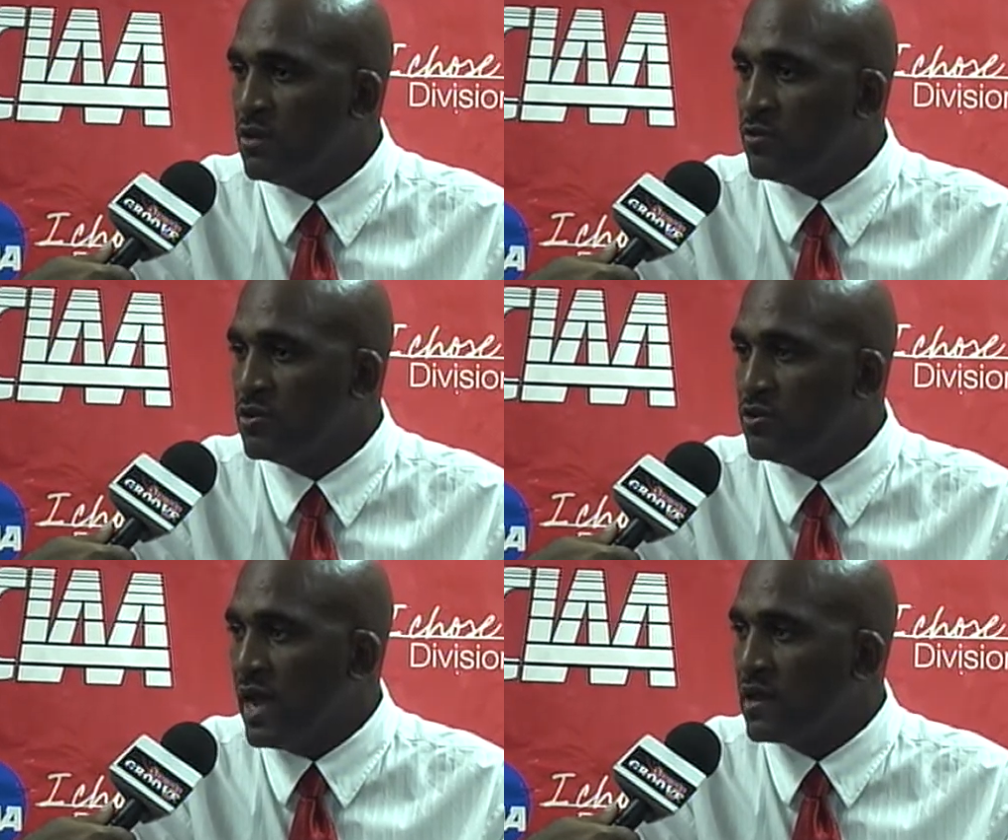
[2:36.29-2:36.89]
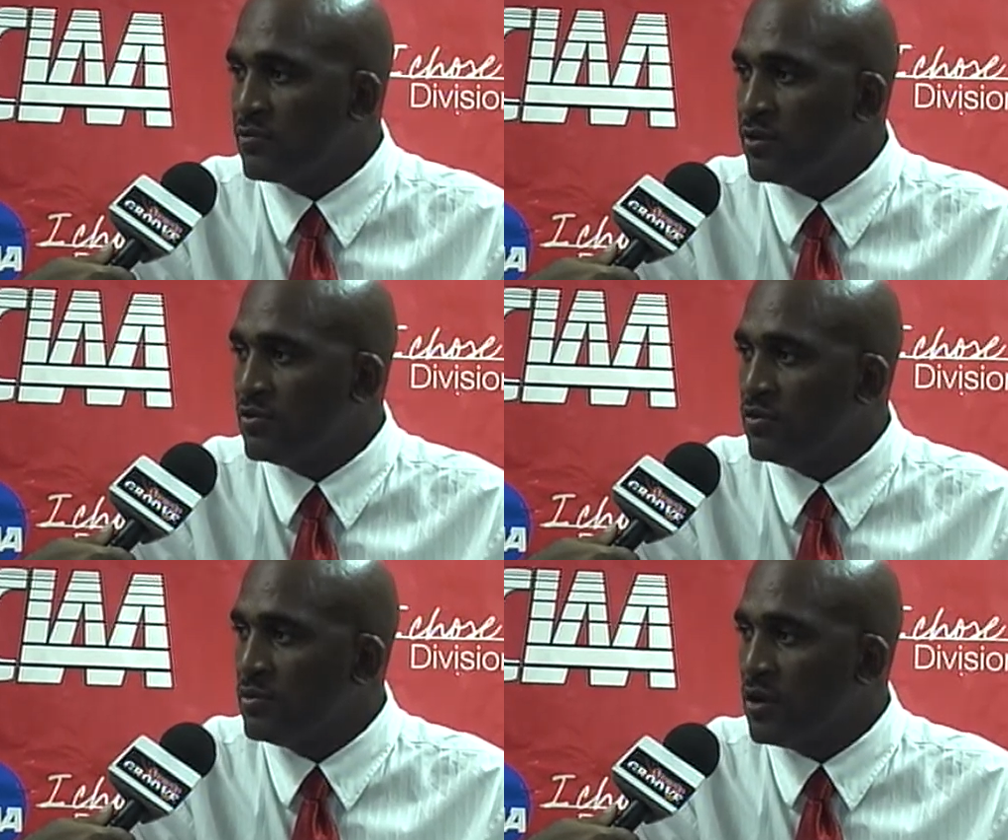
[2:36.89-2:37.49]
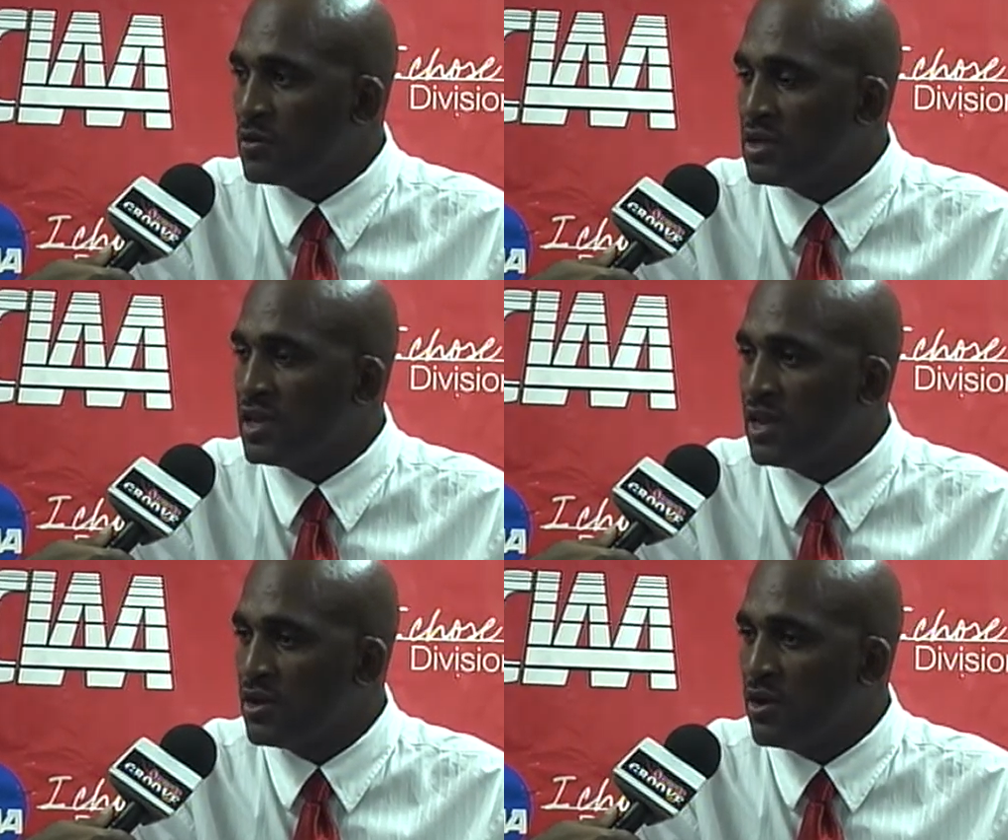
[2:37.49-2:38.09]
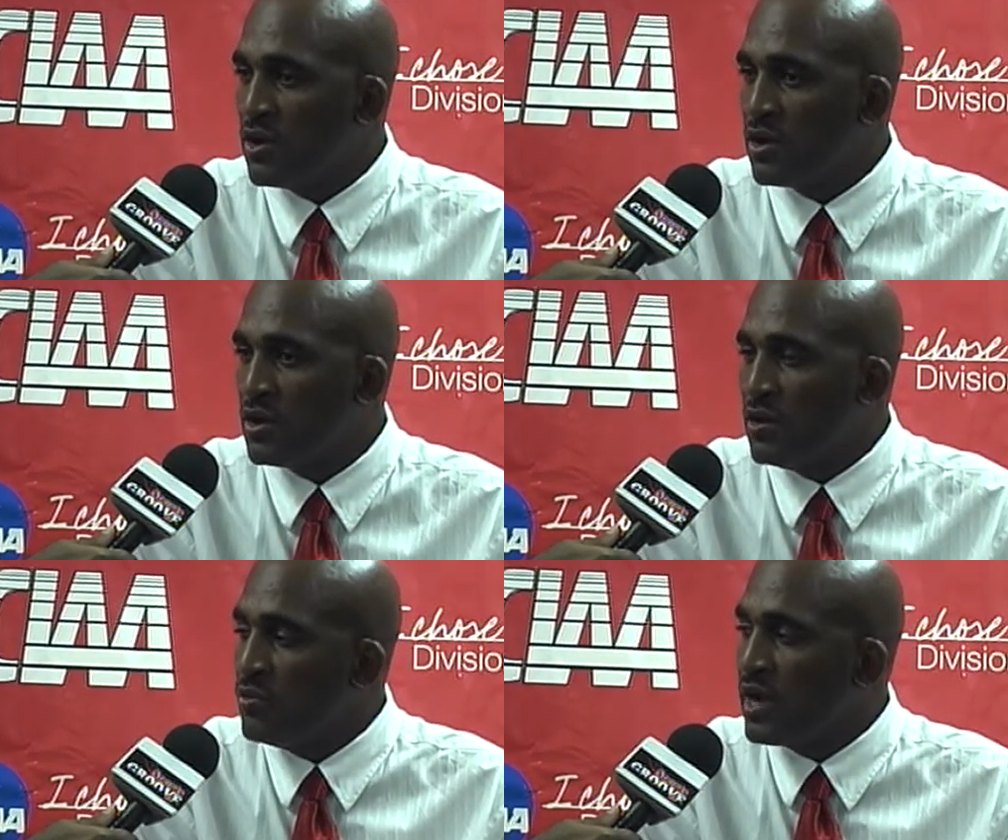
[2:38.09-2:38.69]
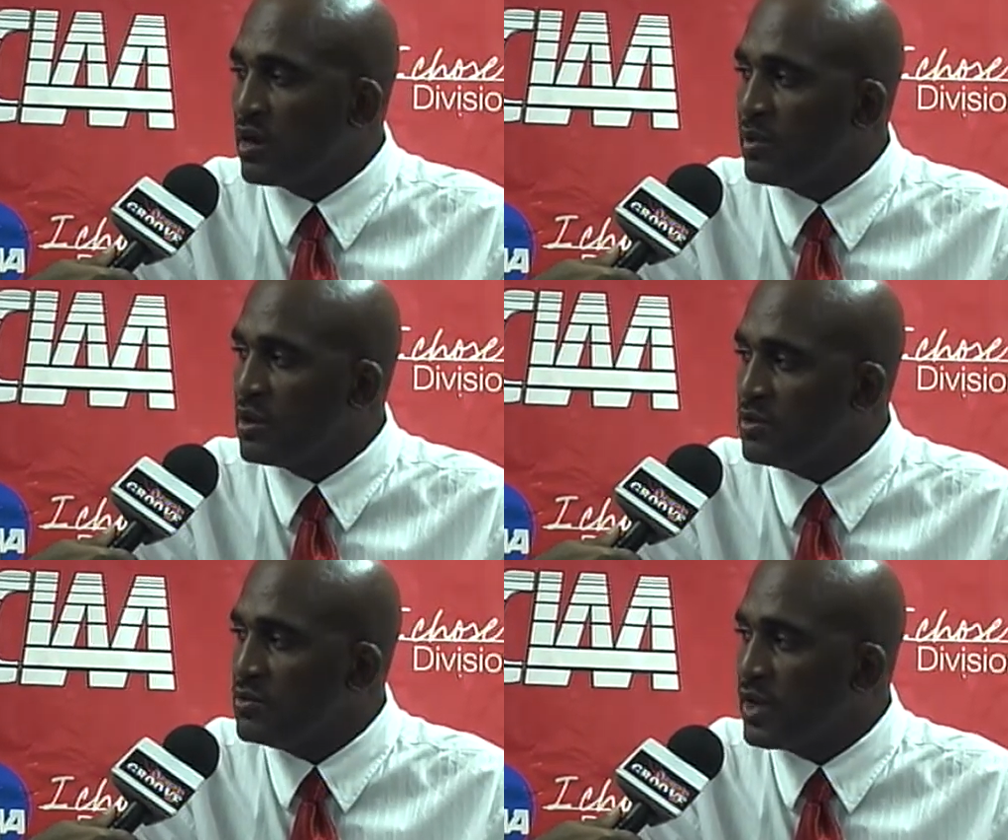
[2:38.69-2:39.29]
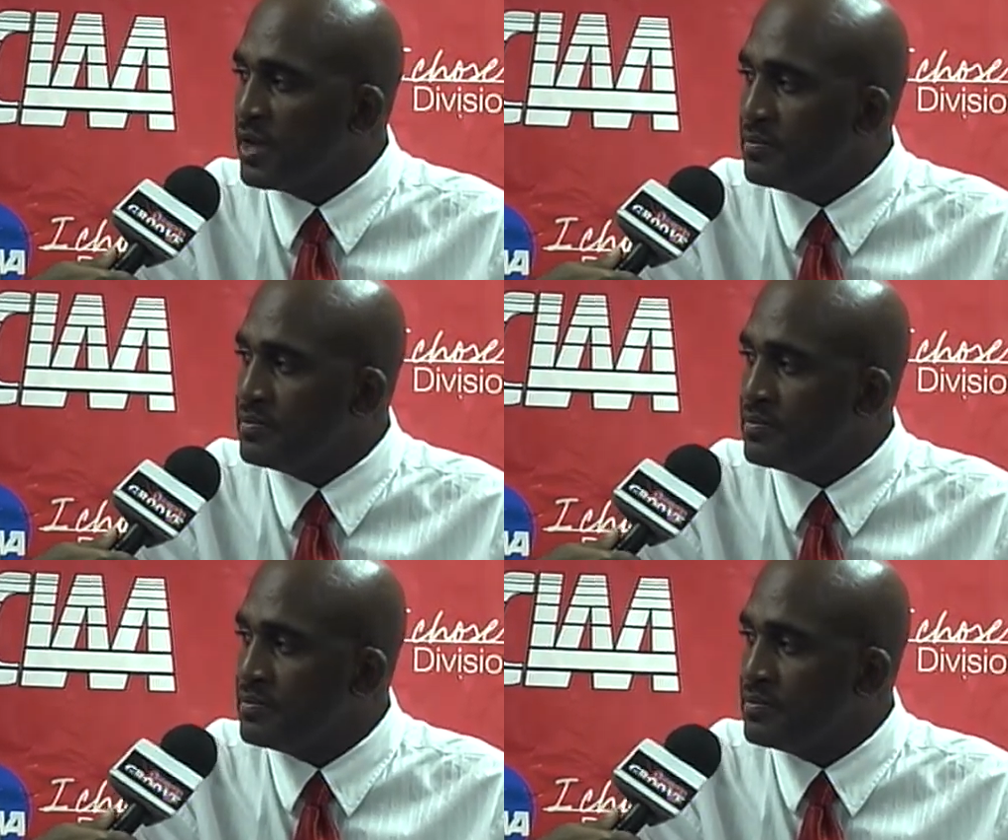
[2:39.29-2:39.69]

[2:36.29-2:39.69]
when you got to run the football to get that yard, we got to be able to do that.